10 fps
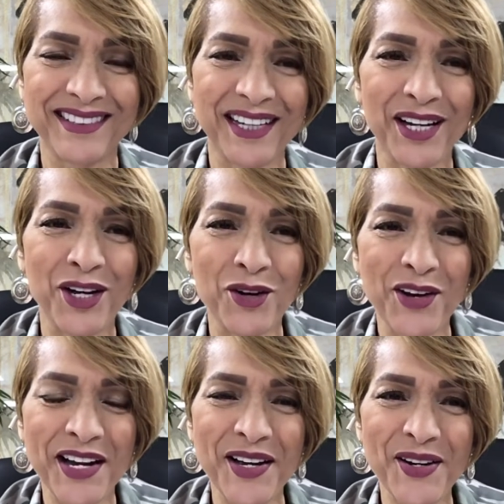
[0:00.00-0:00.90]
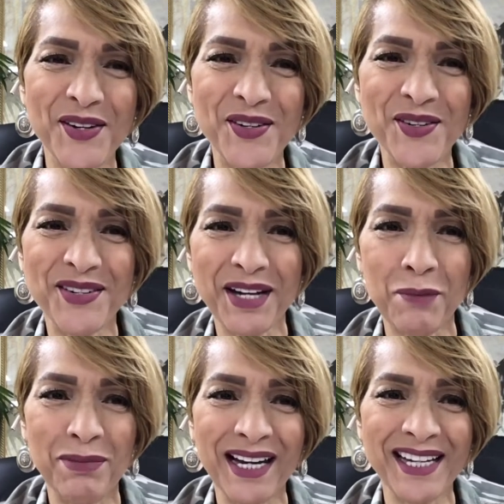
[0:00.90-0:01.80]
Hello, hello. God
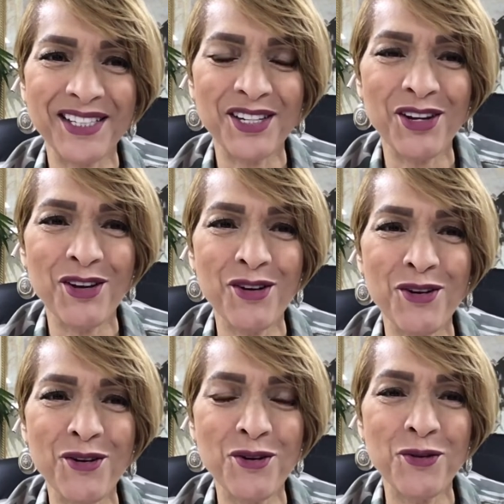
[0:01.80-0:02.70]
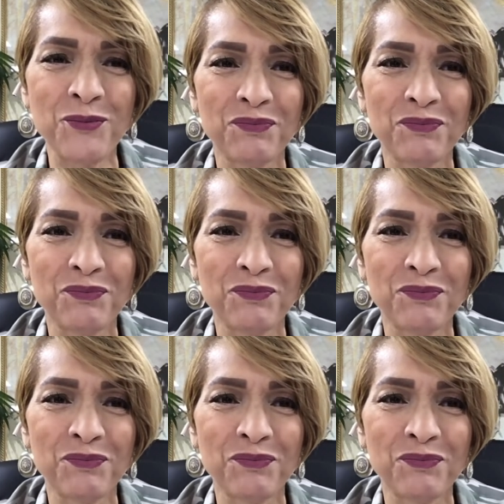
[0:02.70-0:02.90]
bless you.